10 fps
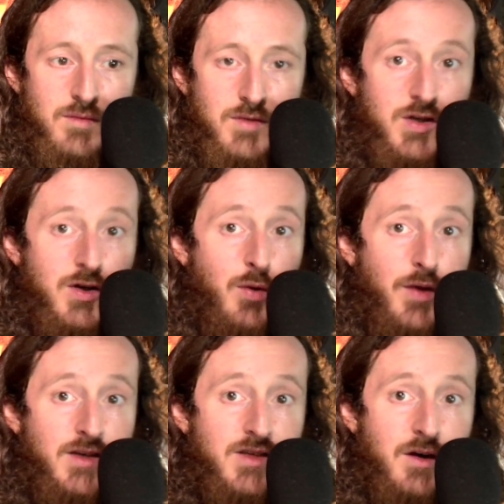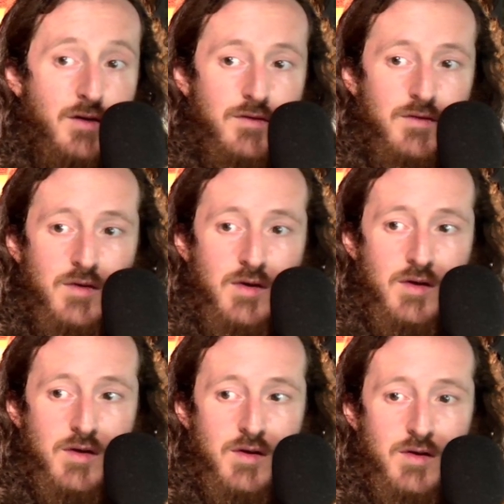to know thyself.
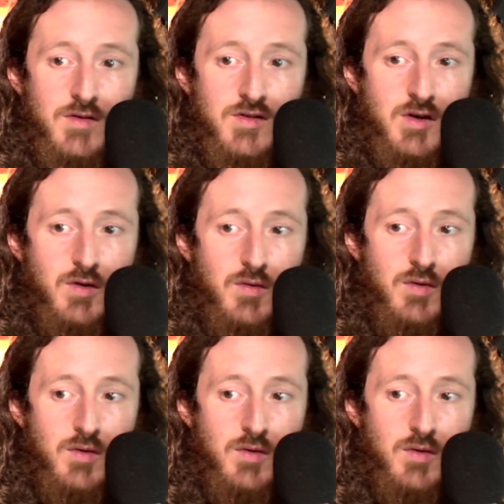So